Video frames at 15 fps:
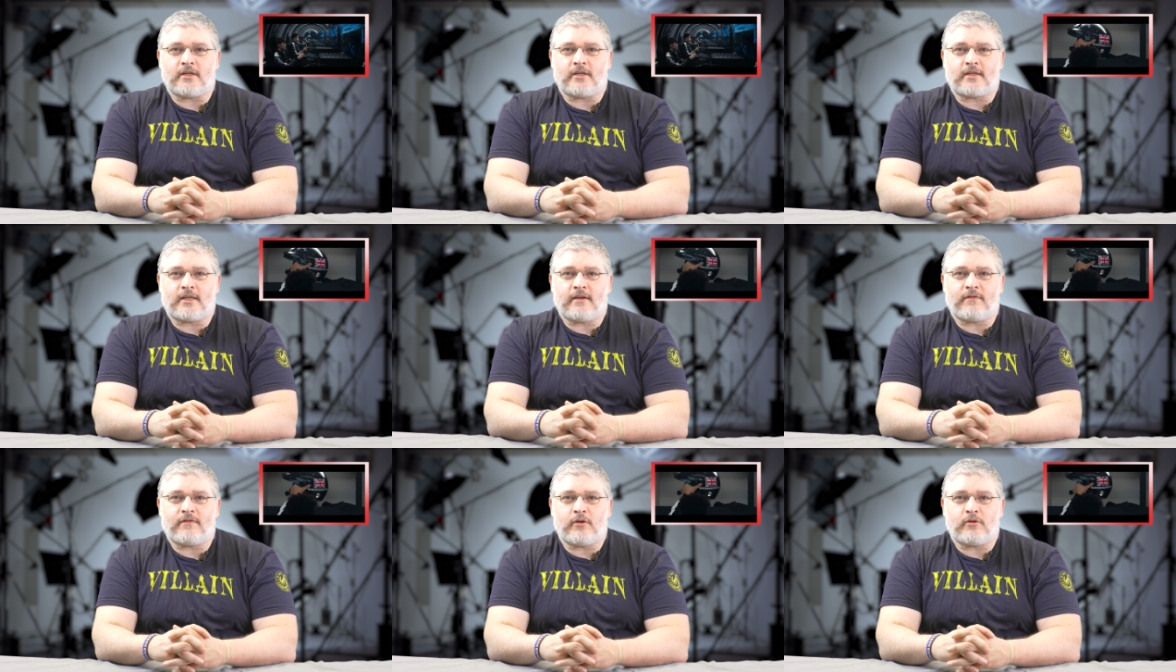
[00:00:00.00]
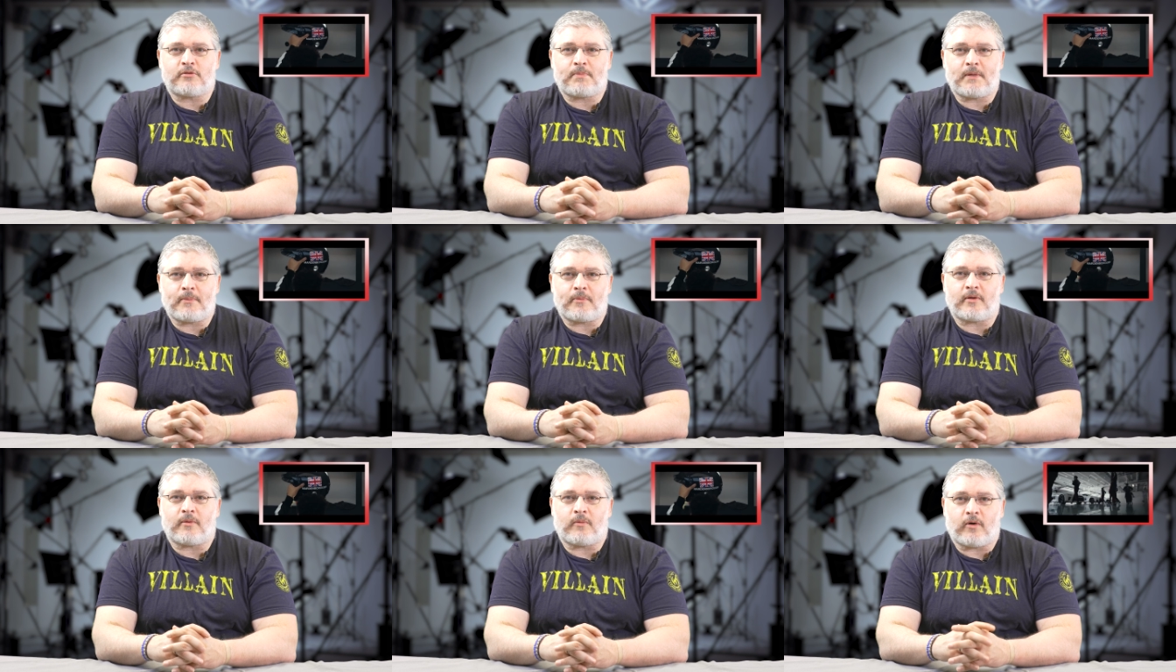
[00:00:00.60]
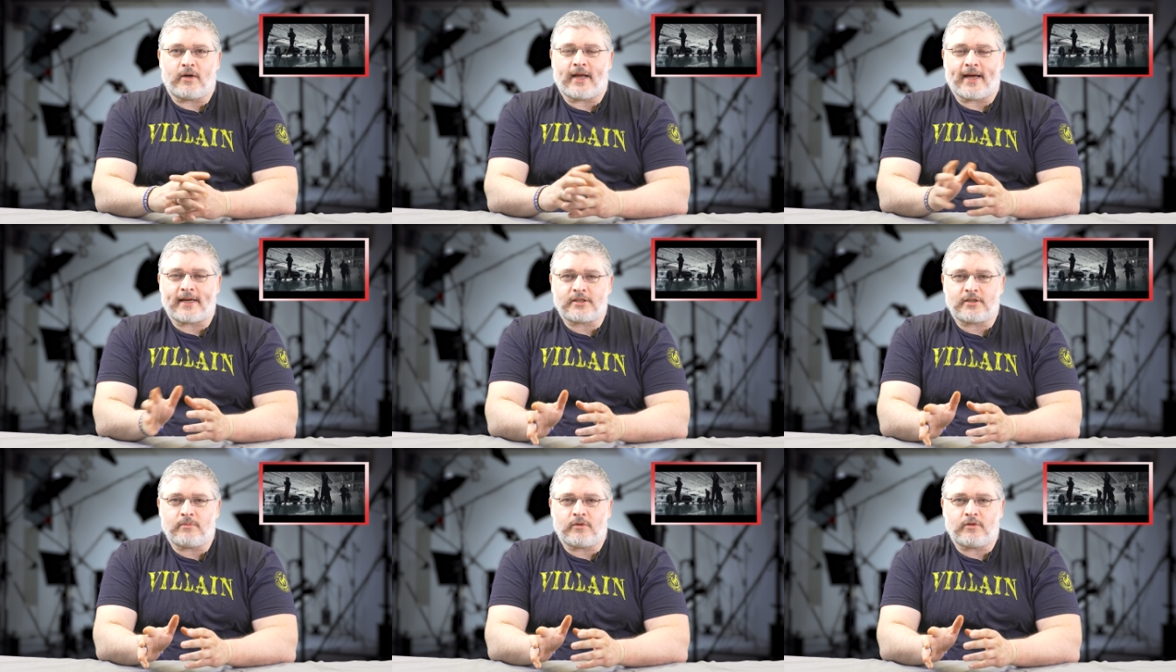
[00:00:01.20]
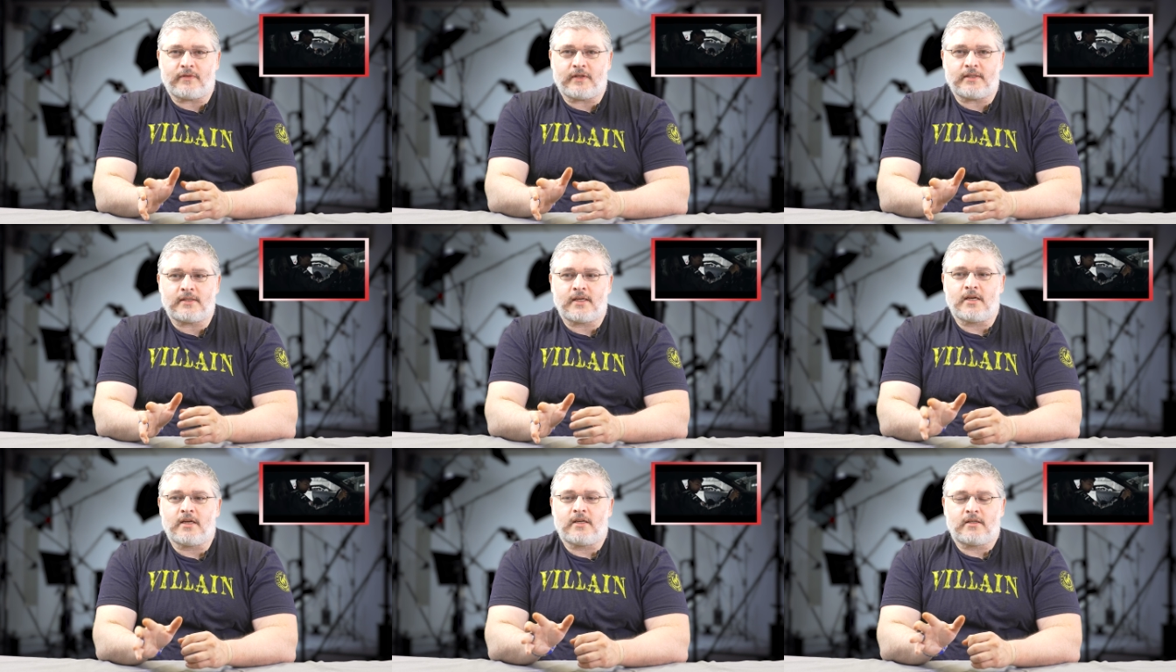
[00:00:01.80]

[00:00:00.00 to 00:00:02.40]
going to give those people that want action movies